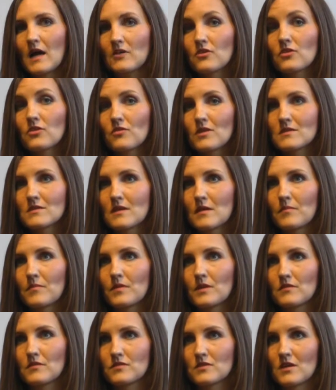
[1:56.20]
Another
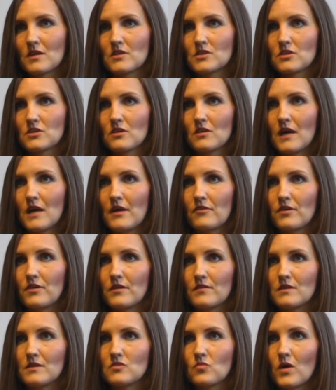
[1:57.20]
example of surgical error
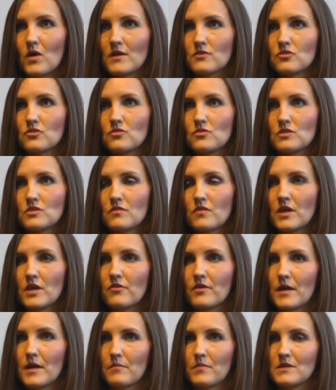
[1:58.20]
is where too severe
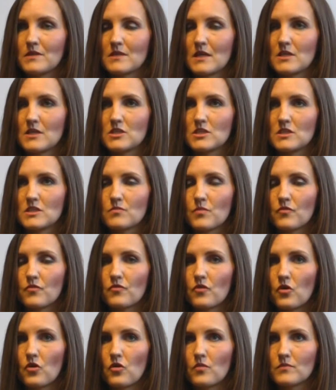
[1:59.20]
an amputation is
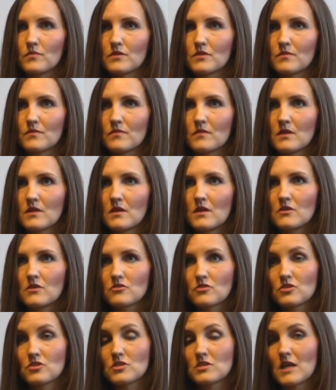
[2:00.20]
performed,
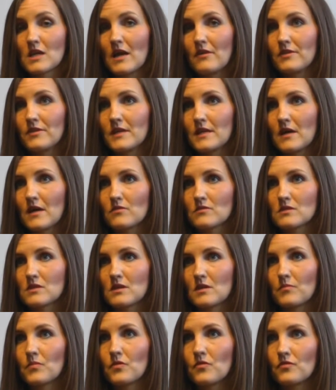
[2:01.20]
such as carrying out an
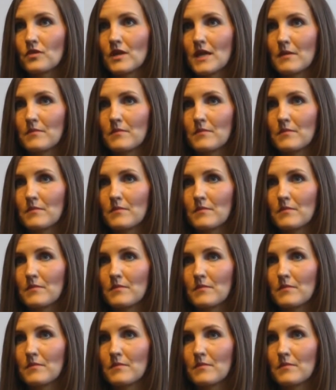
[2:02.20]
above knee